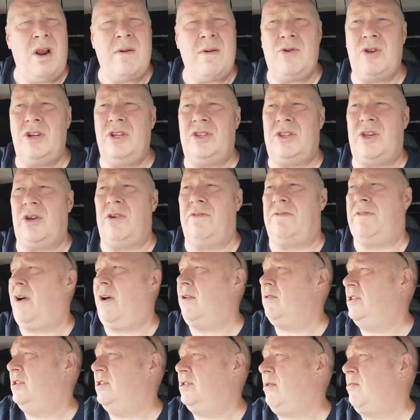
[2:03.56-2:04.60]
what I'm going to do,
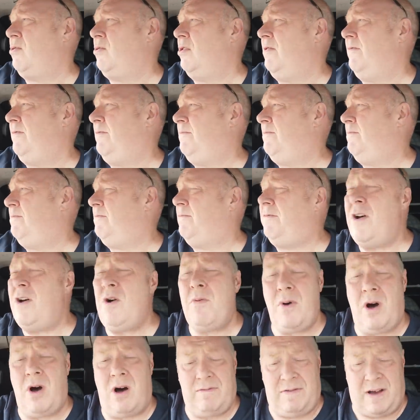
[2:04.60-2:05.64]
folks, is I'm going to
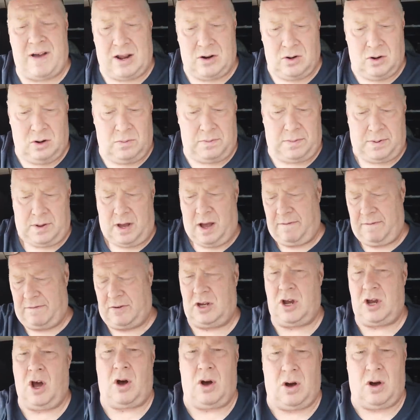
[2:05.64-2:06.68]
fill my van up.
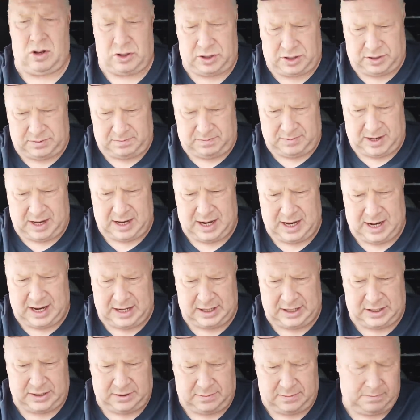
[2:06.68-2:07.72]
I've got in
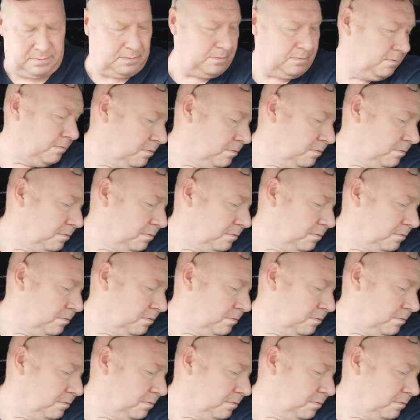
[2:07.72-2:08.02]
it,